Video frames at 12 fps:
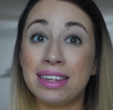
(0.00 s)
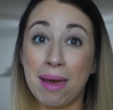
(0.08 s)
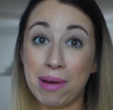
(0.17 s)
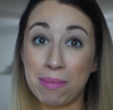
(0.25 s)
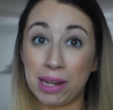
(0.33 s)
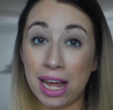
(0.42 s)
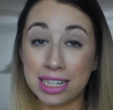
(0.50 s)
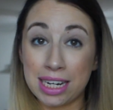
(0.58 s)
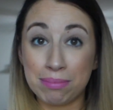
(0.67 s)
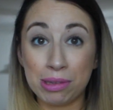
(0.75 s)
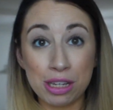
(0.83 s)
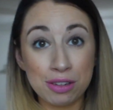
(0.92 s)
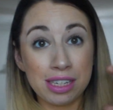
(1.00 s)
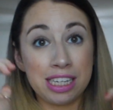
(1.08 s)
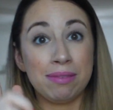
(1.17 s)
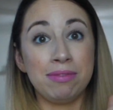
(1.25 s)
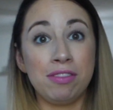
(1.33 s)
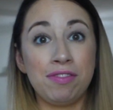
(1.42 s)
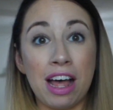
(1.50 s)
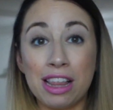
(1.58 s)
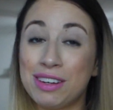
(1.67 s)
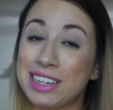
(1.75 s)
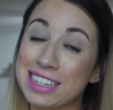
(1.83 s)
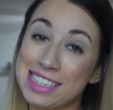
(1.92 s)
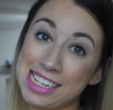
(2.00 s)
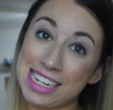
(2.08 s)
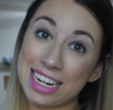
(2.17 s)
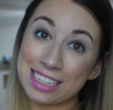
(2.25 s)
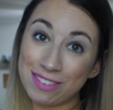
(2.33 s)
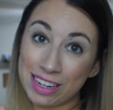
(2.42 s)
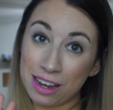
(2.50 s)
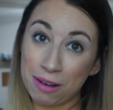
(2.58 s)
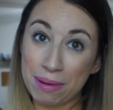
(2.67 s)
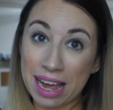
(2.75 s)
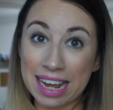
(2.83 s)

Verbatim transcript: and my blog down below. Give them a follow, and I'll see you in the next video. Bye,